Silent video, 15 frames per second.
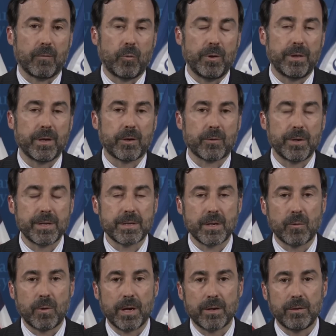with
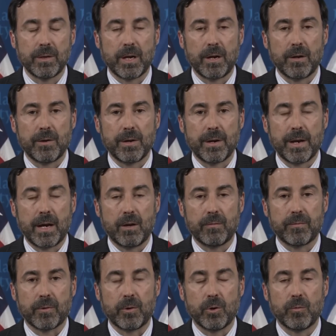increasing regularity now
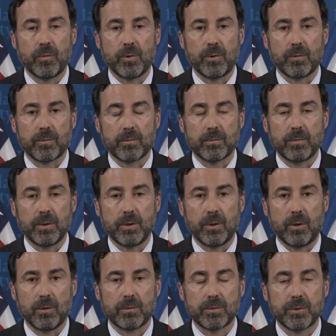for over you
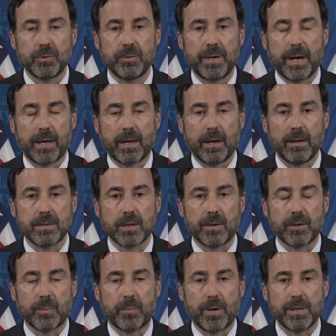know two decades
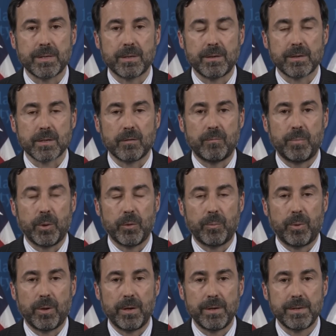under presidents of both
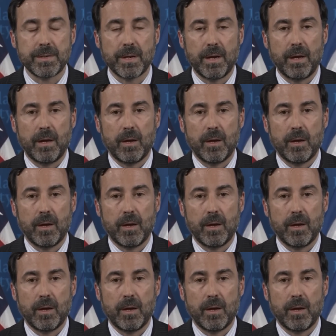parties